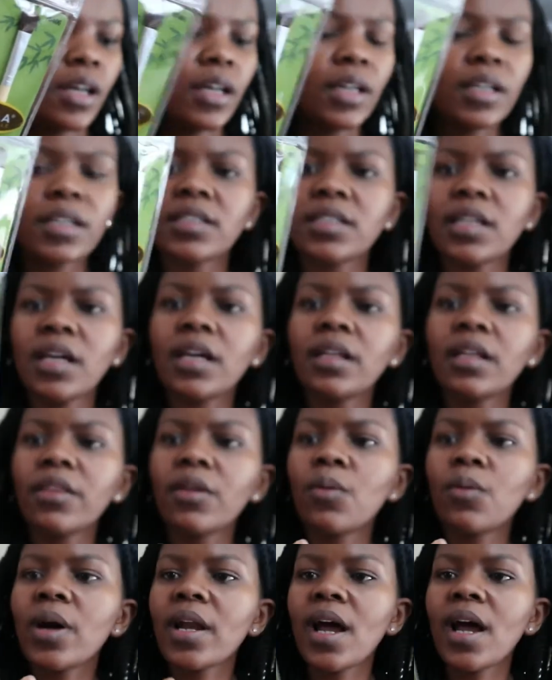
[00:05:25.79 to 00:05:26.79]
because
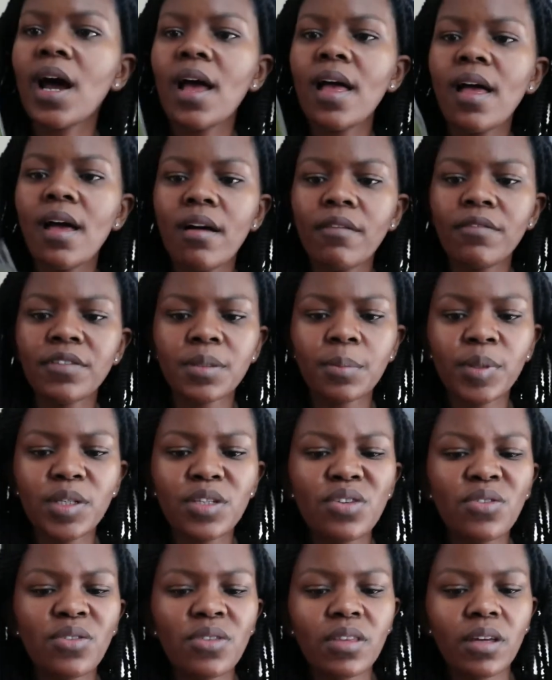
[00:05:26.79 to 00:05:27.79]
the one I have is a
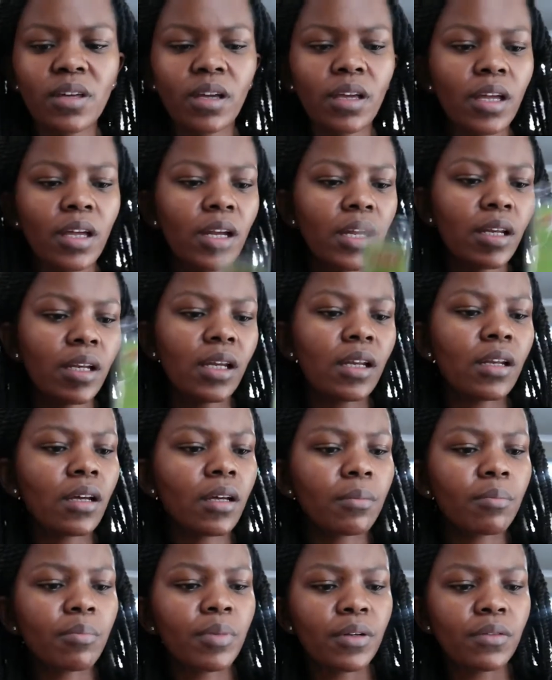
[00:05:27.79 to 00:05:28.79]
bit too thick and I need
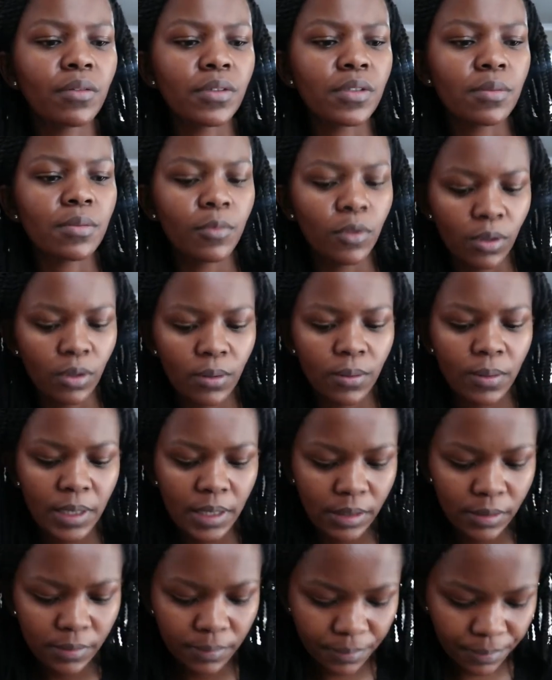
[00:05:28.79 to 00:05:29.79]
a bit of a smaller
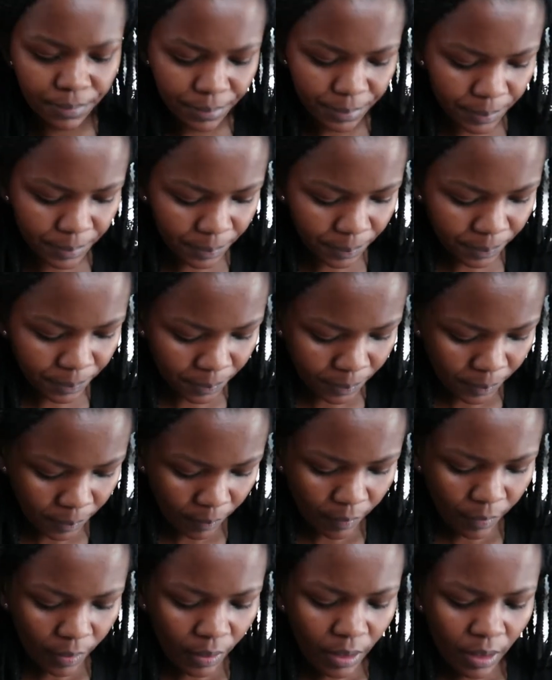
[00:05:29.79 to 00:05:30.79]
one.
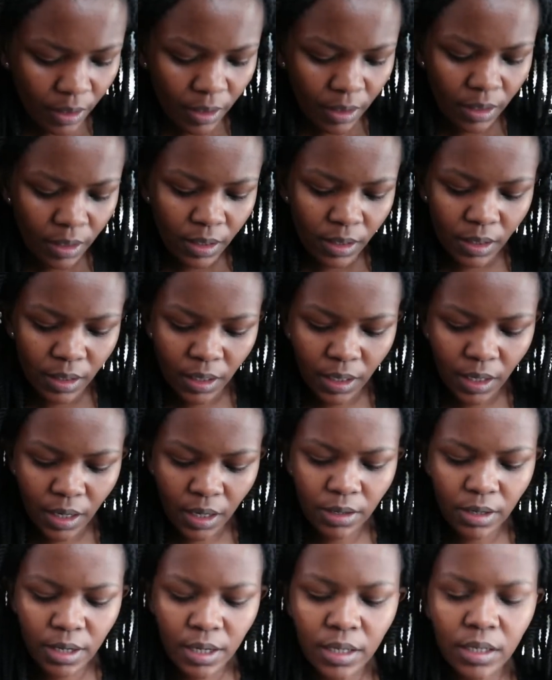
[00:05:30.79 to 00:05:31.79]
Then
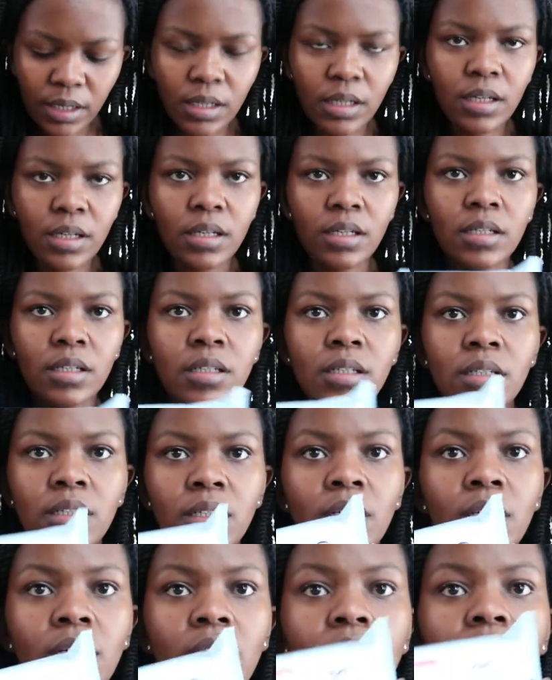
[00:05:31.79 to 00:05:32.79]
I got
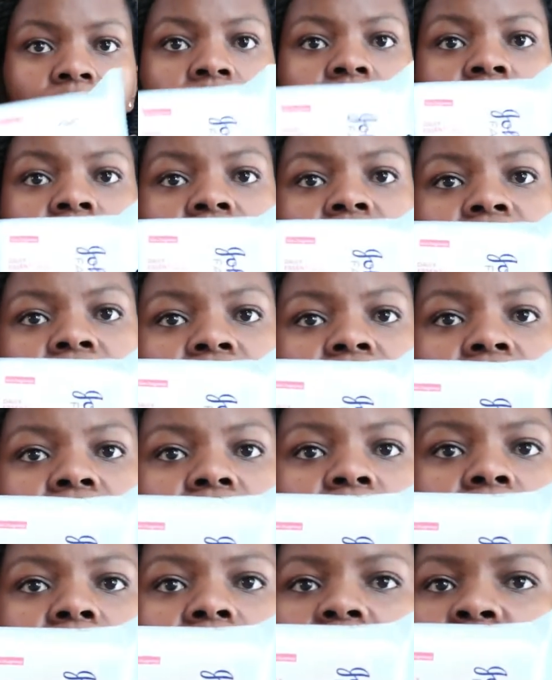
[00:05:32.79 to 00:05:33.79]
some
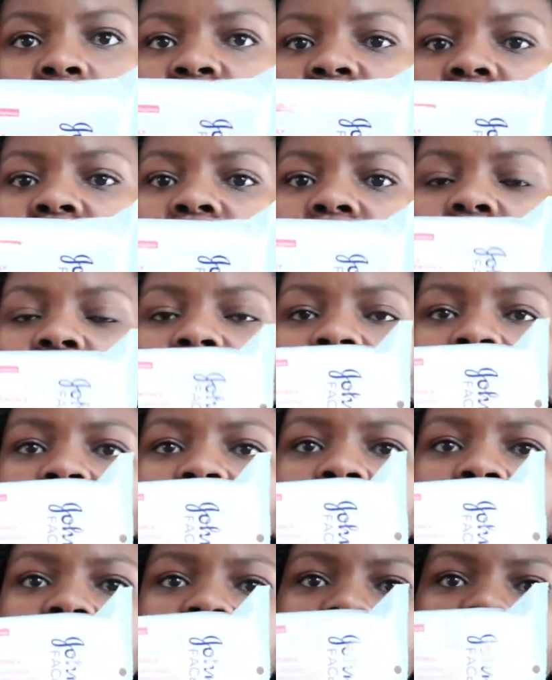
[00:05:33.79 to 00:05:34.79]
face wipes, of
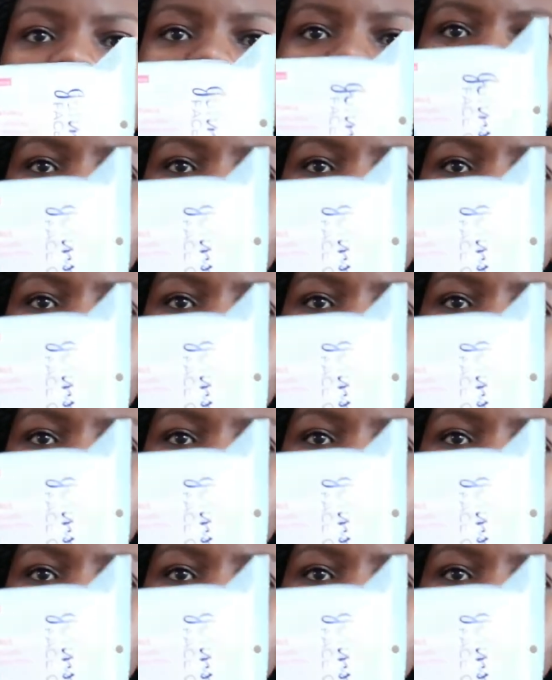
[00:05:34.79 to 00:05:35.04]
course.